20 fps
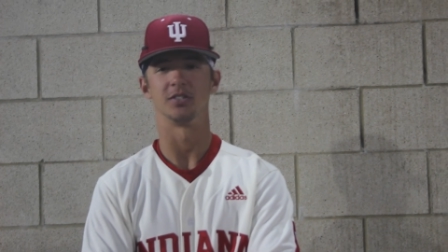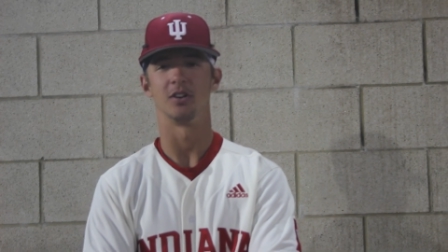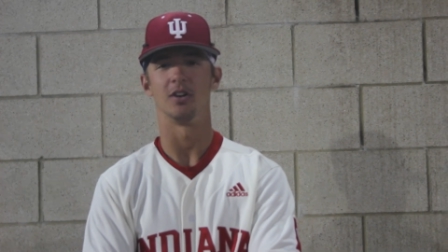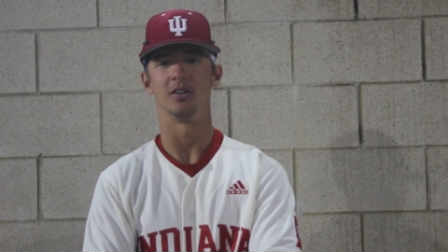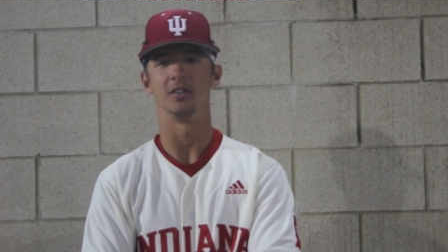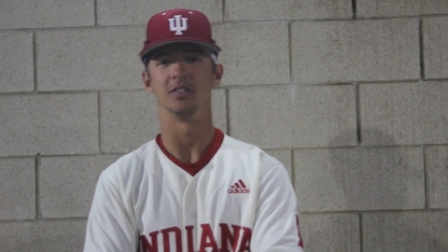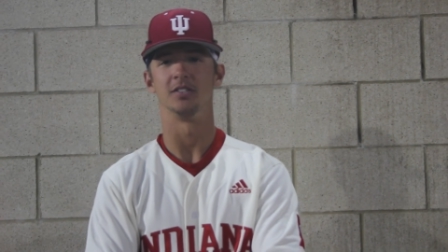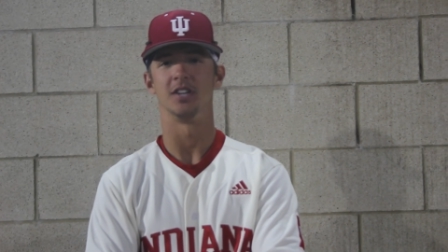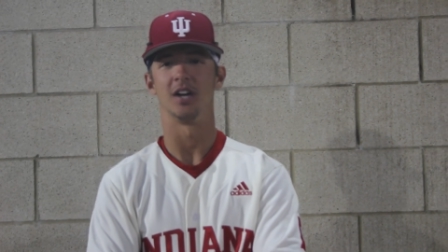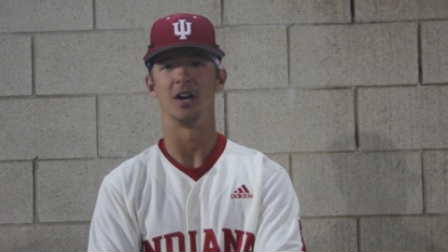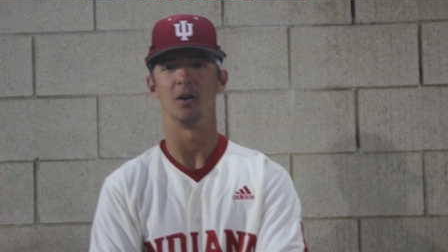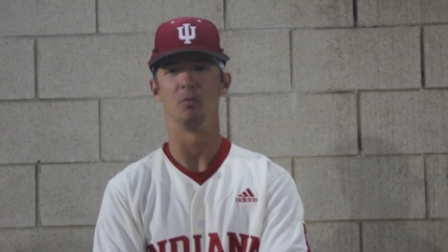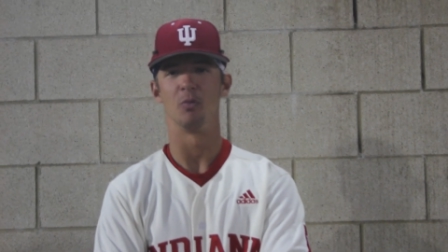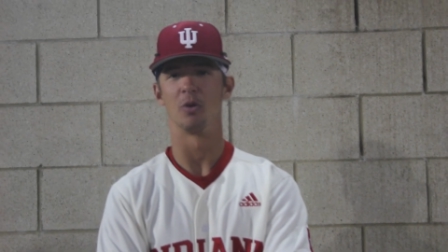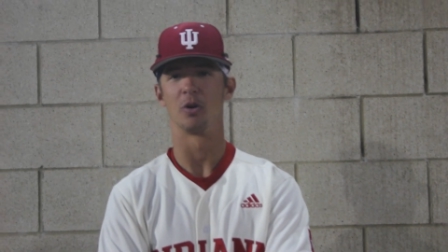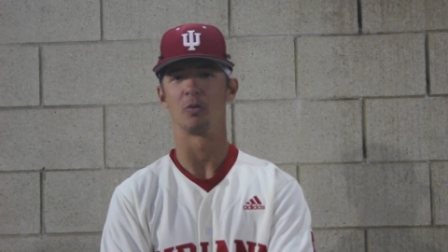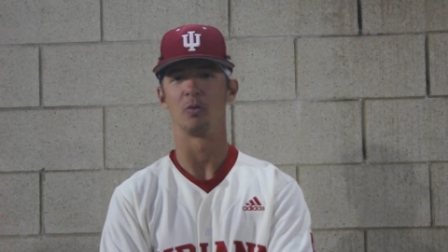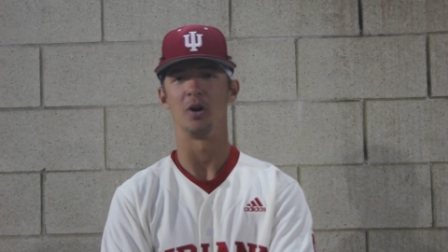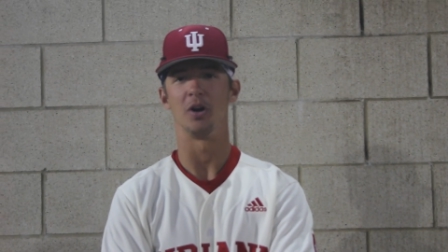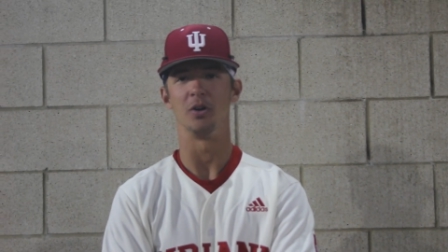it all the time.
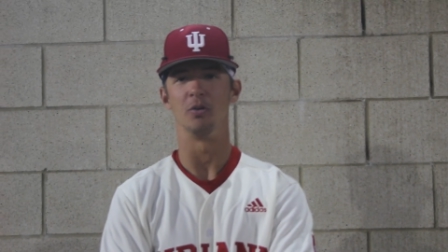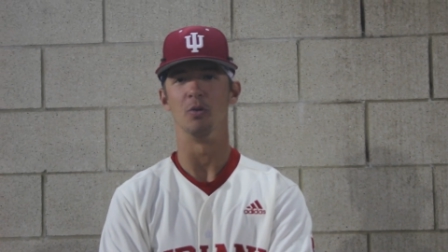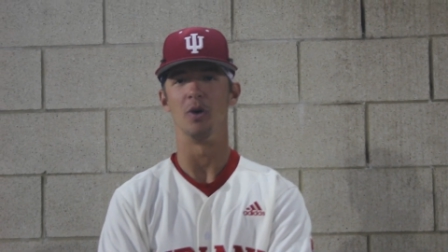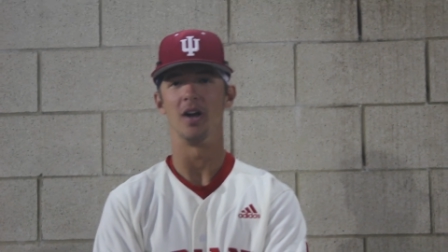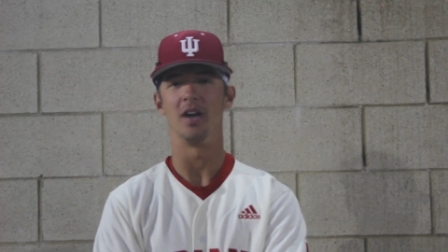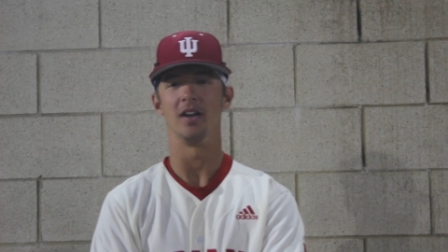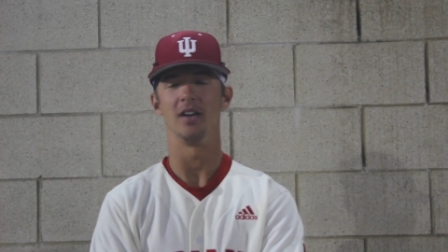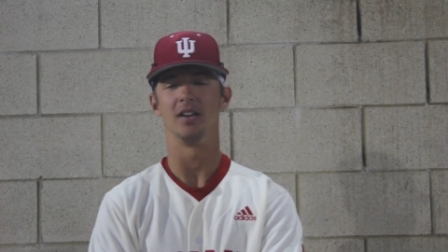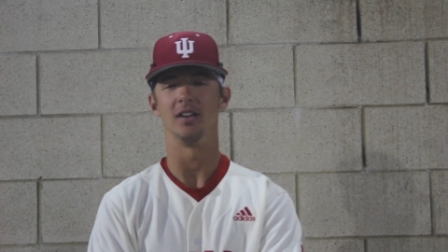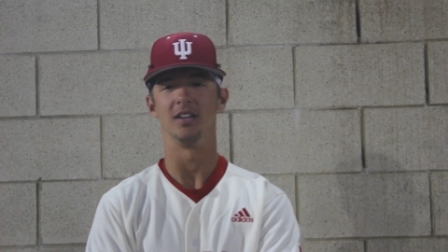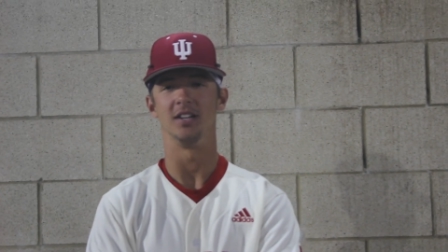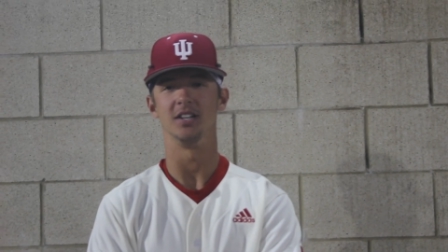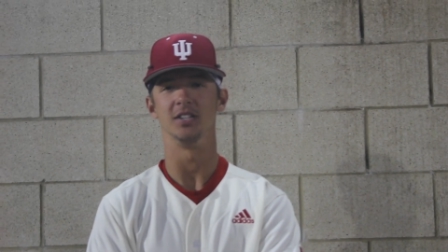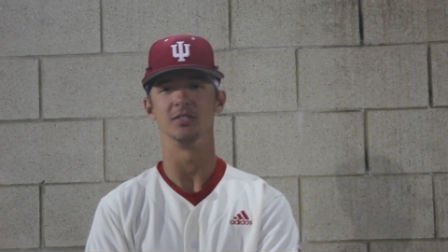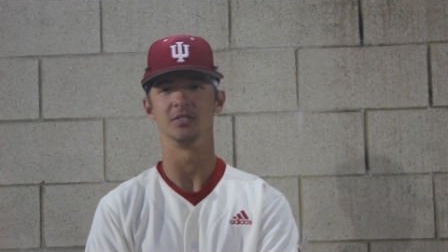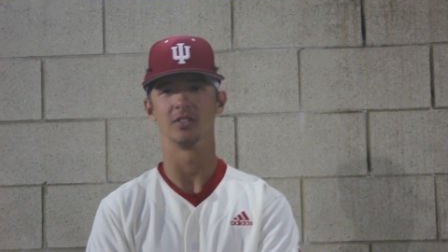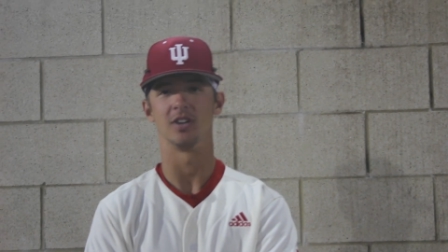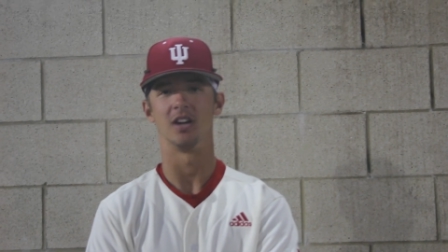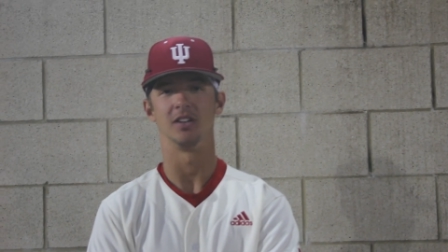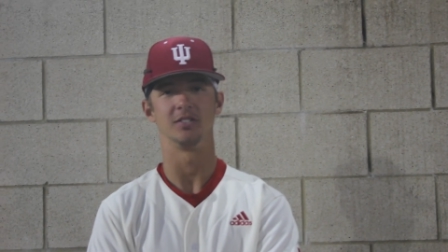Work while you wait, and
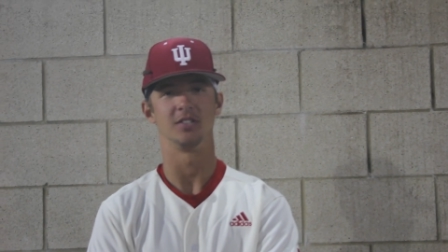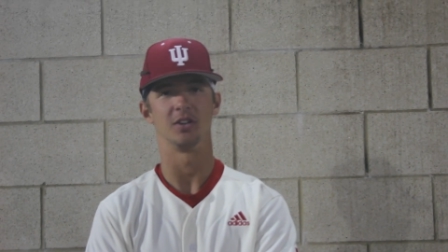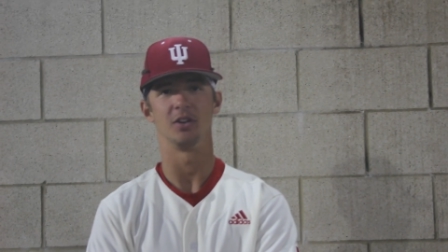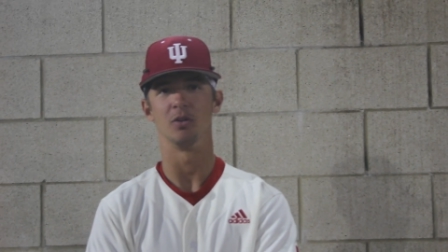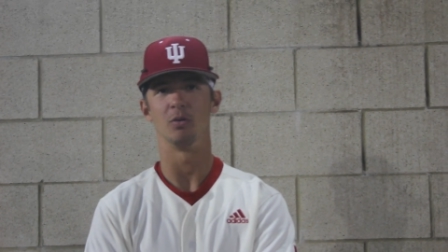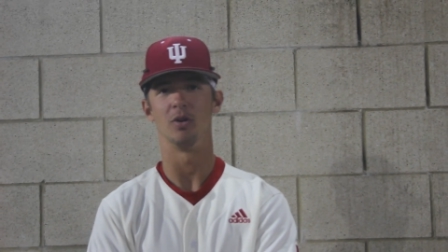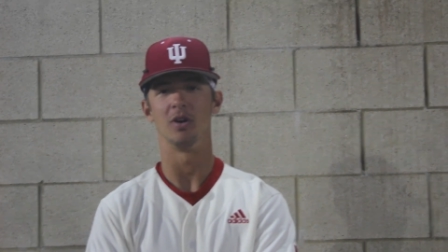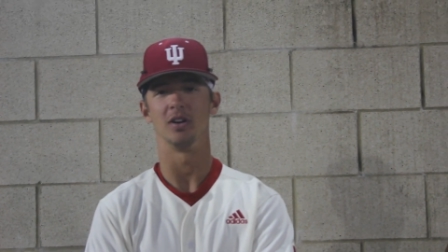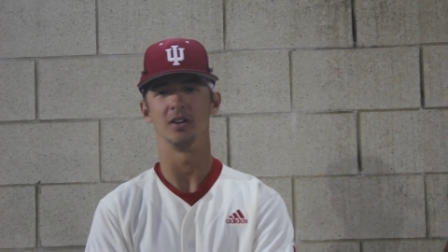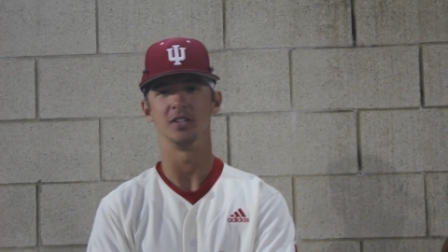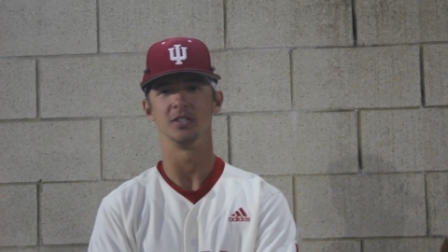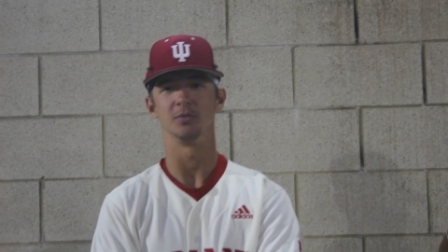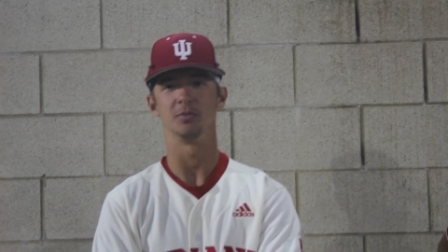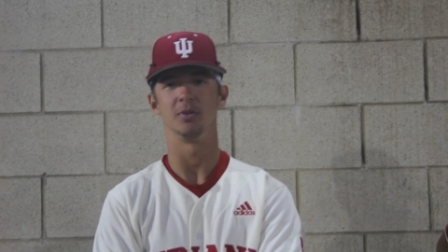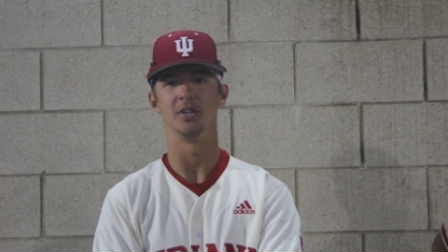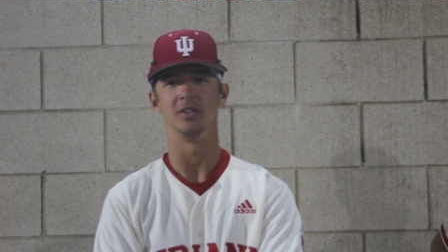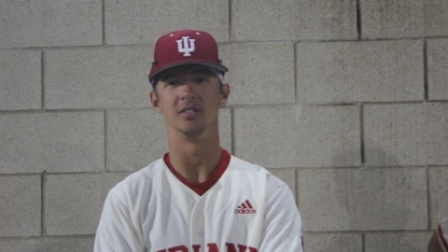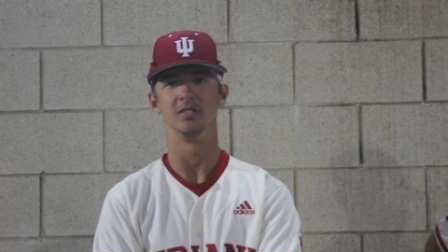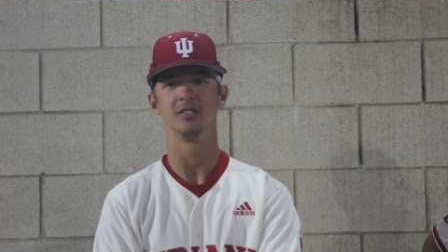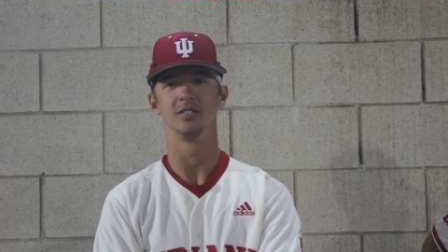I'll tell you what—he's
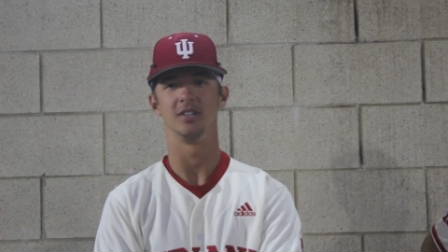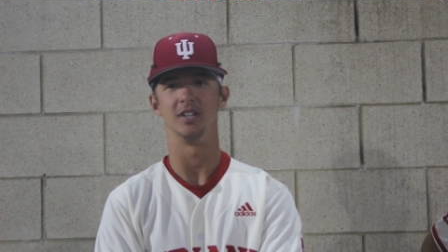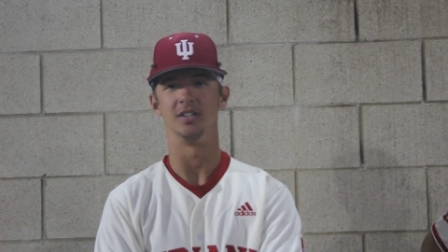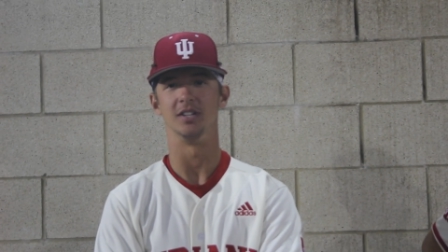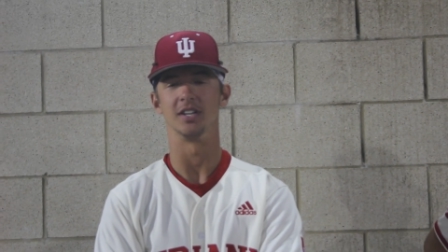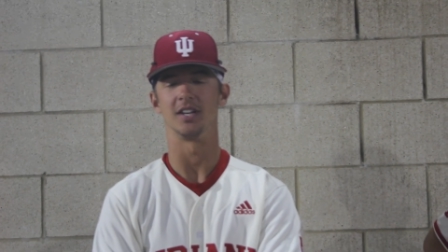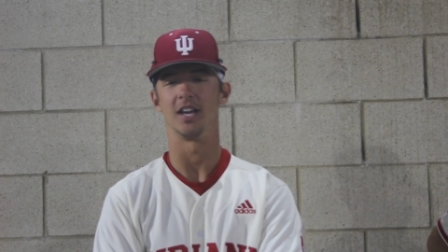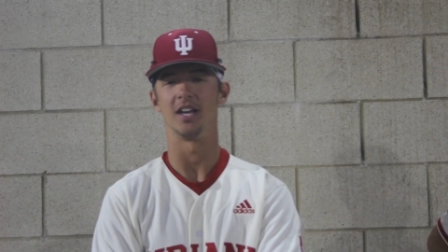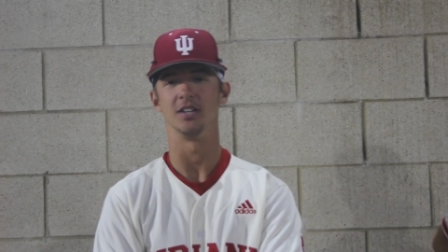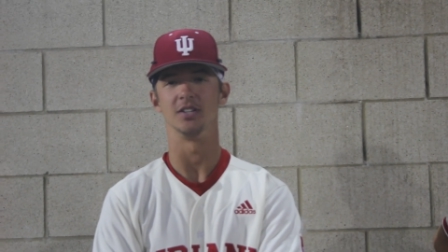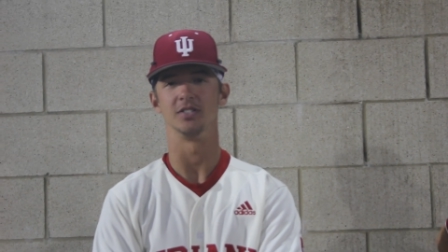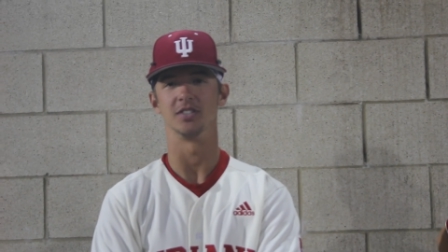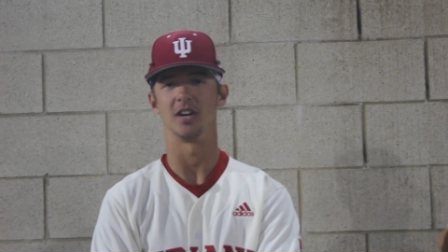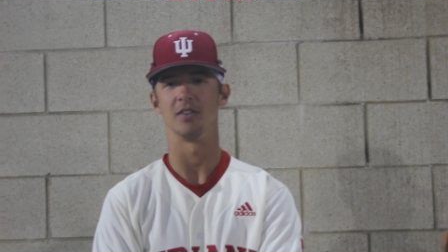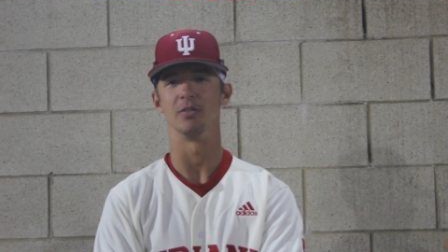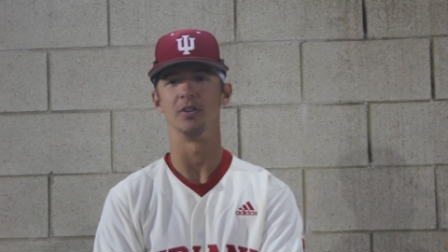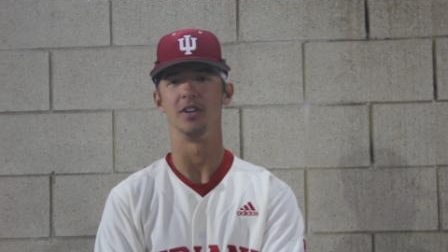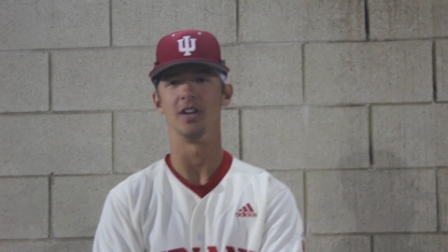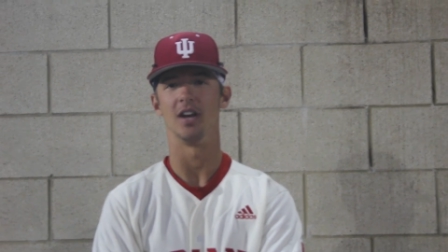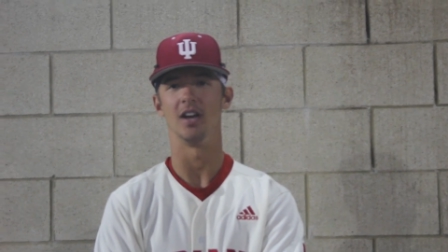been in the cages
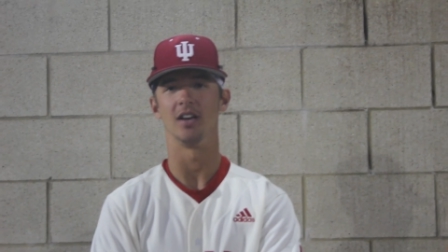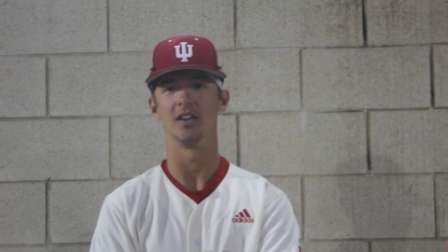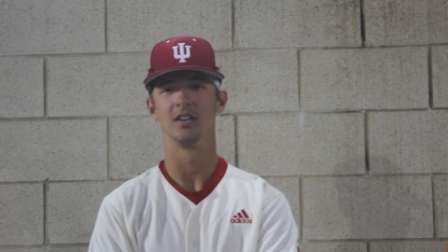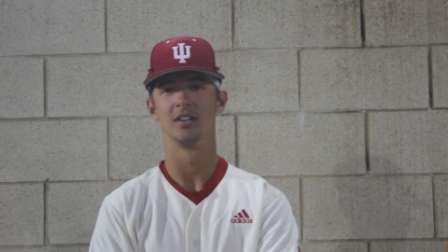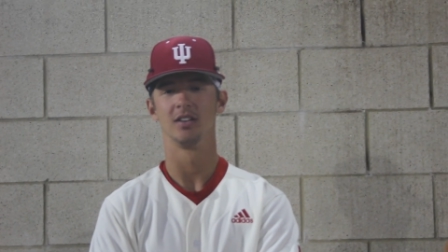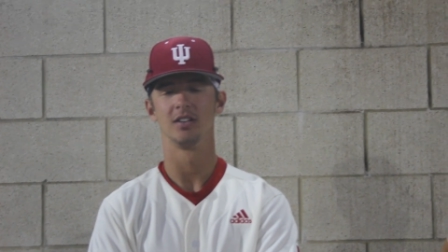every day.